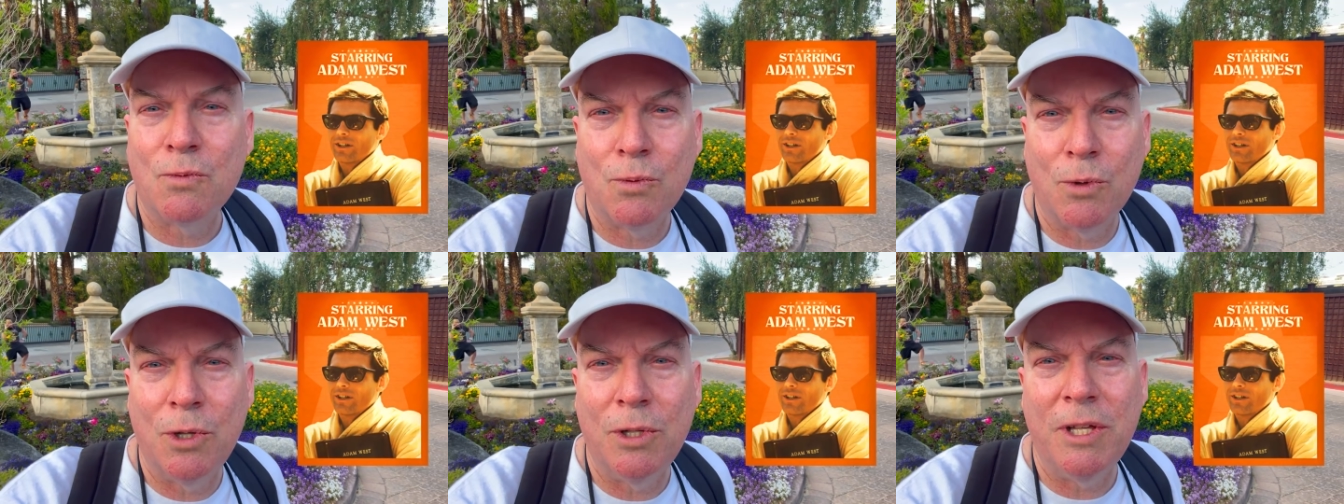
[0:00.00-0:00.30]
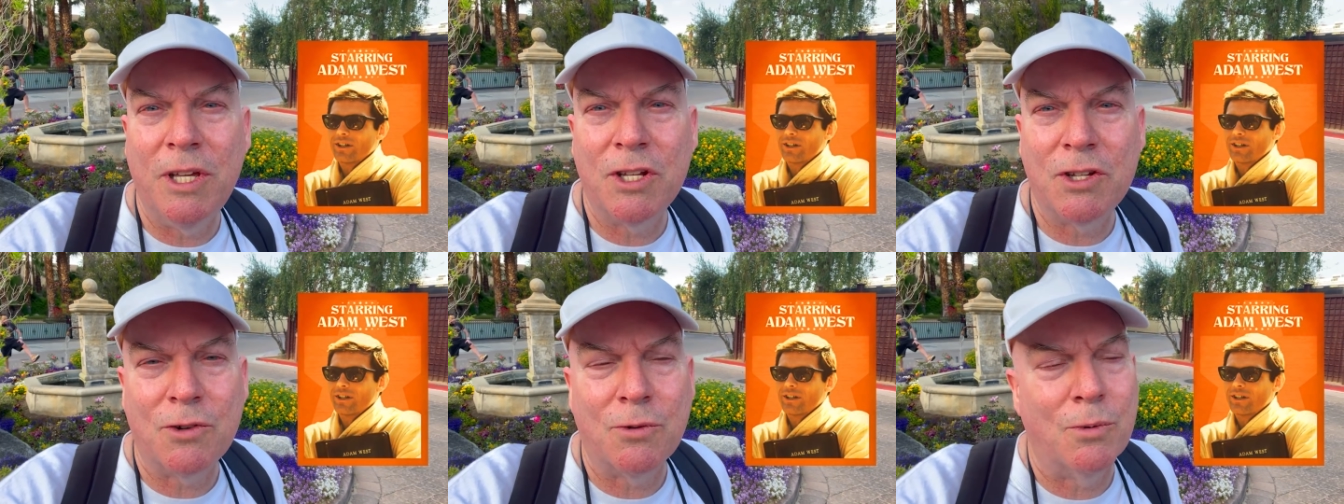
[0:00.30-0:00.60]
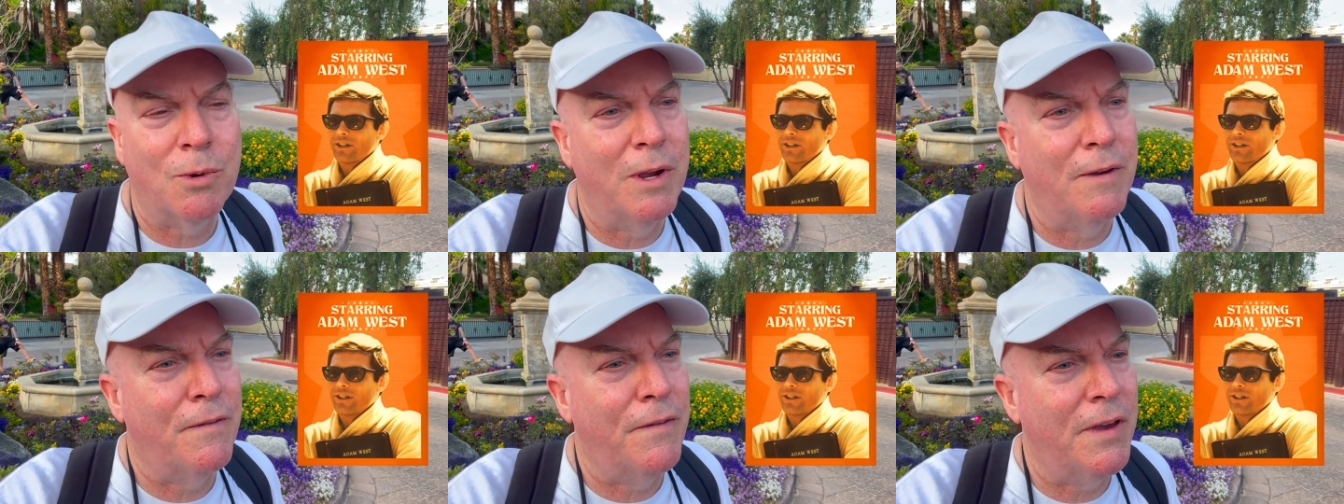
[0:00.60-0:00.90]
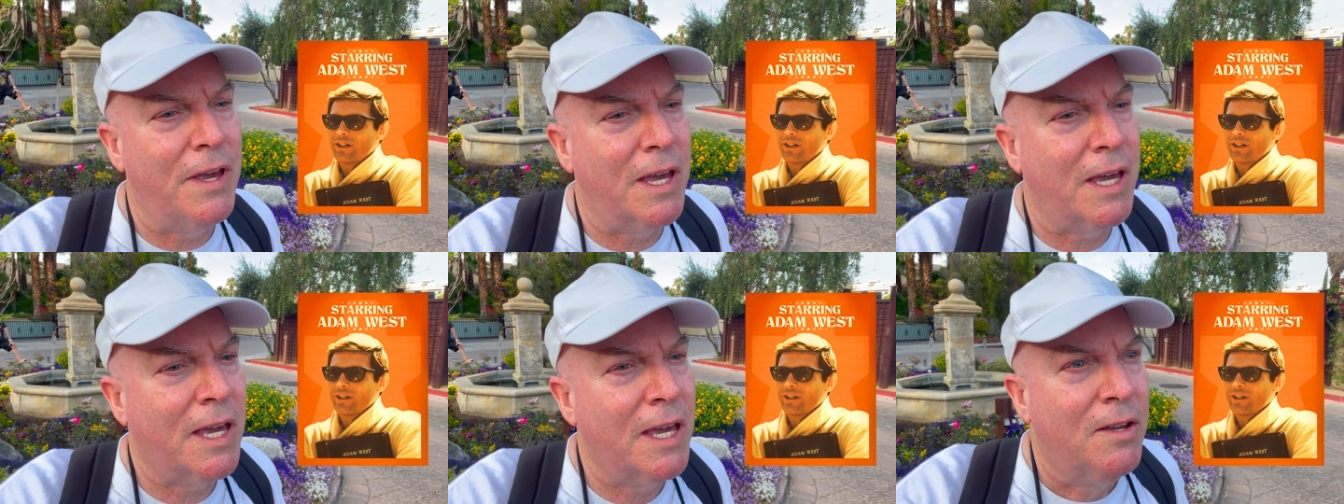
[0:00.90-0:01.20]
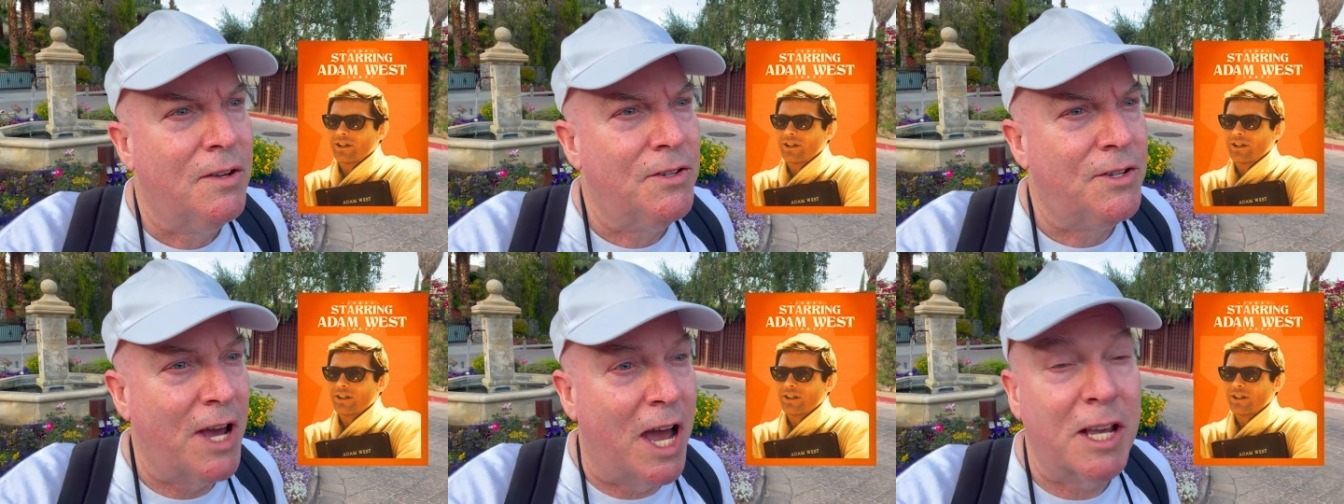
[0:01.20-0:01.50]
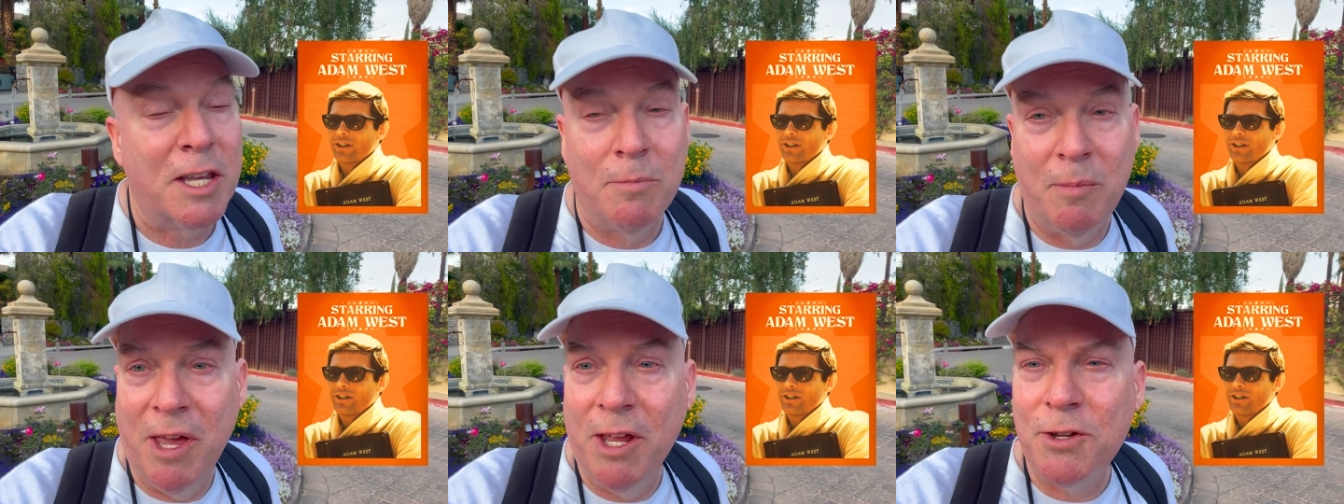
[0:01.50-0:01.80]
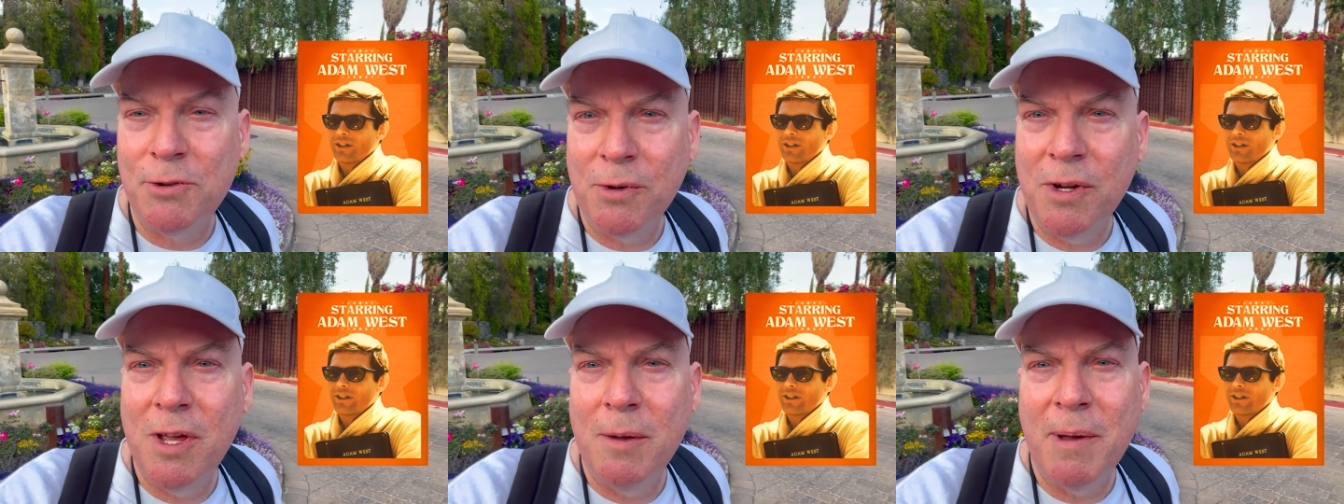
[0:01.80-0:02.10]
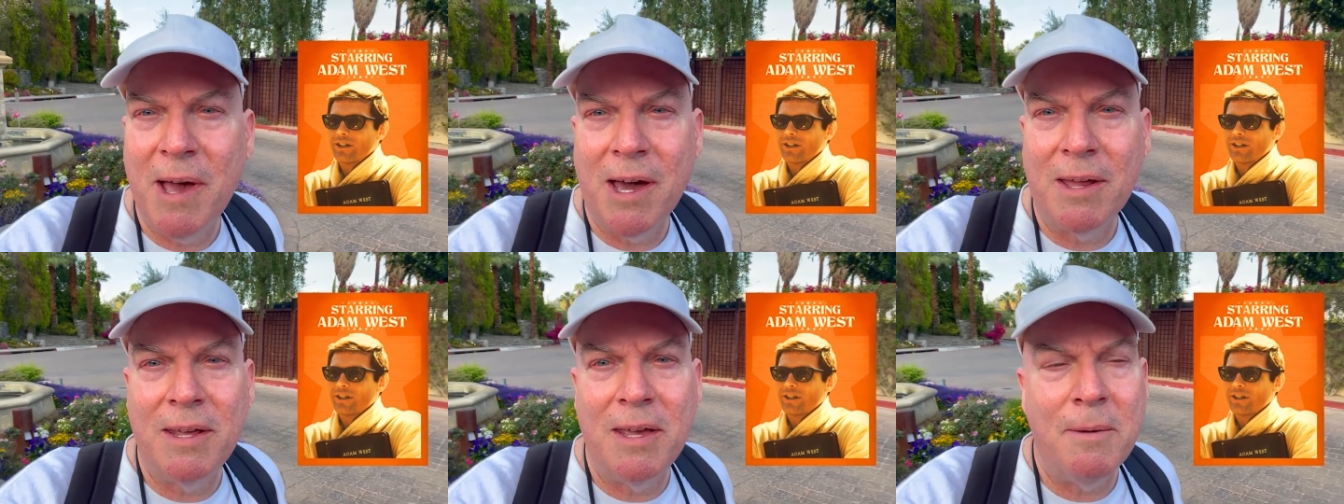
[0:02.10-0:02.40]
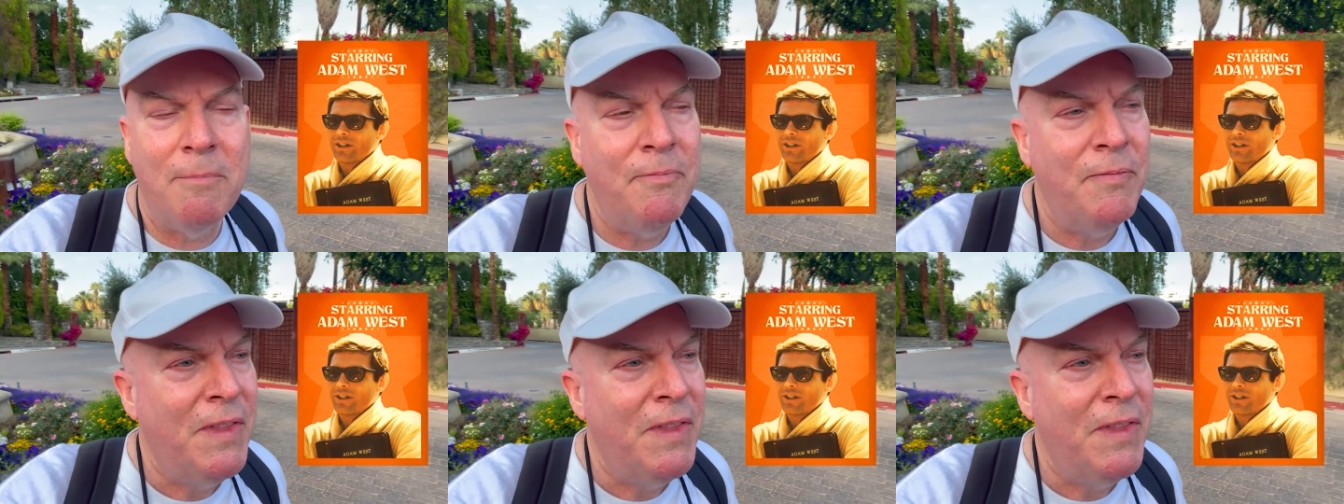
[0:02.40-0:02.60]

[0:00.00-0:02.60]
really terrific documentary about him,